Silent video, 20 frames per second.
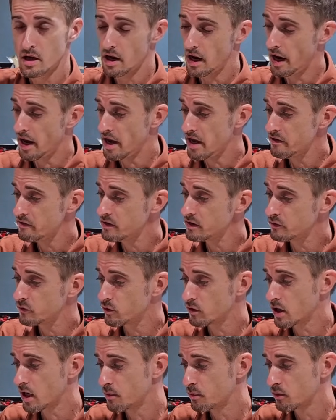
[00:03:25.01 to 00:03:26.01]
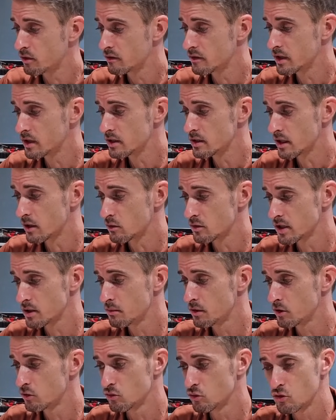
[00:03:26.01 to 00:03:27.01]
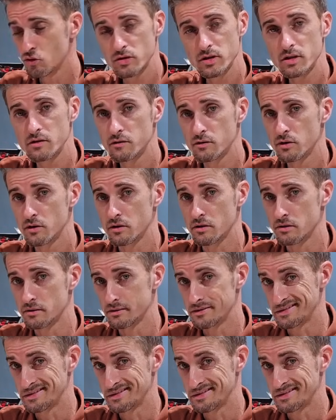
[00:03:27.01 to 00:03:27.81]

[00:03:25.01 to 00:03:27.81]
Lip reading: I have it for a couple of days. I was able to use it for